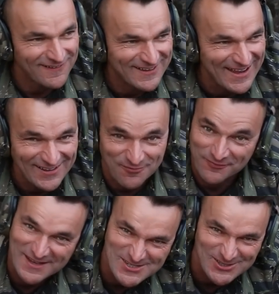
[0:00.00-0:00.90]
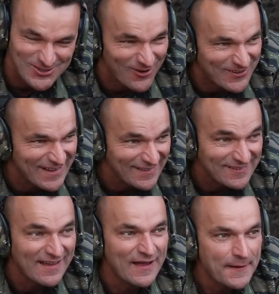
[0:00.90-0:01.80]
target, midget
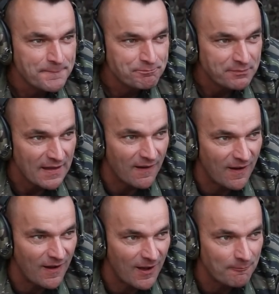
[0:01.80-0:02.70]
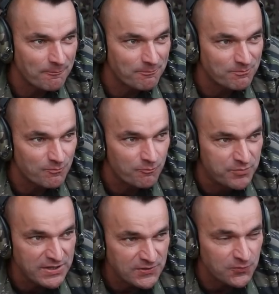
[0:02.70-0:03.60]
target, uh,
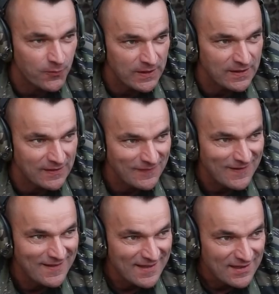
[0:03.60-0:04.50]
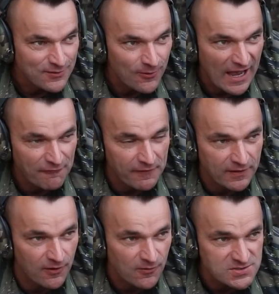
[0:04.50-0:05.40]
between you have a
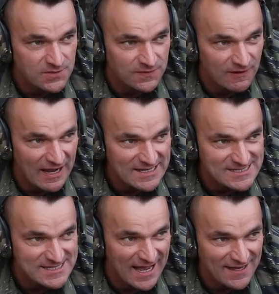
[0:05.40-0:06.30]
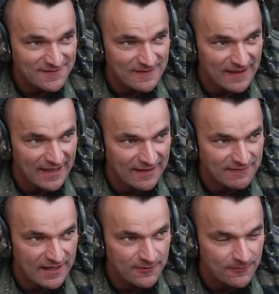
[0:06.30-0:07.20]
gongs on the right side and
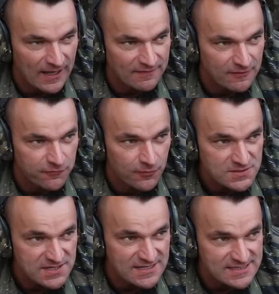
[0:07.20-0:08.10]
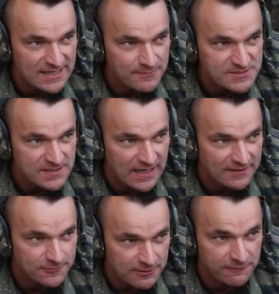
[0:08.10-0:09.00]
then you got the full size IPSC
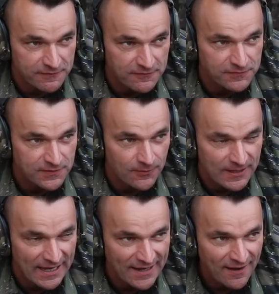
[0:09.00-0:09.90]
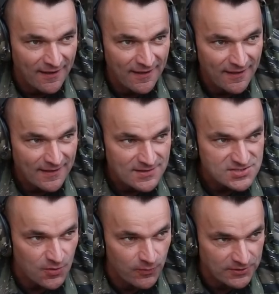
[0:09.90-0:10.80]
at 350 okay okay
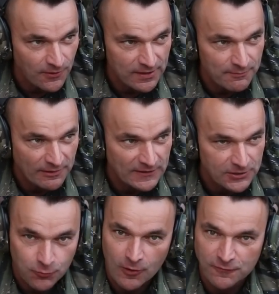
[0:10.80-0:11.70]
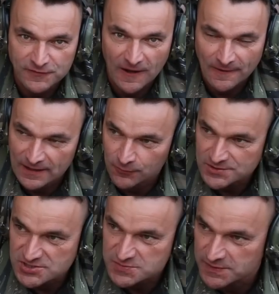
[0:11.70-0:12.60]
so we're talking about that dwarf target
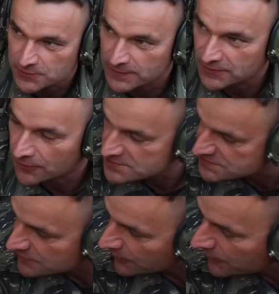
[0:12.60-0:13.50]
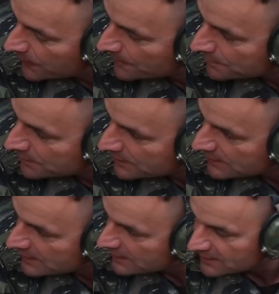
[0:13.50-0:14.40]
which is between those two
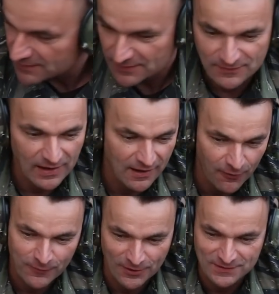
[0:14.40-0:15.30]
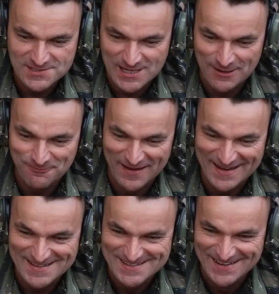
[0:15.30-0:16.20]
okay uh, are we on the same
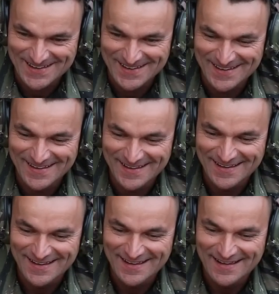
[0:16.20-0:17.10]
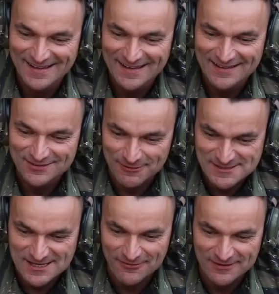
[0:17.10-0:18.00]
page 375
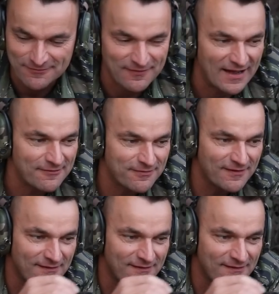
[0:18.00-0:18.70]
375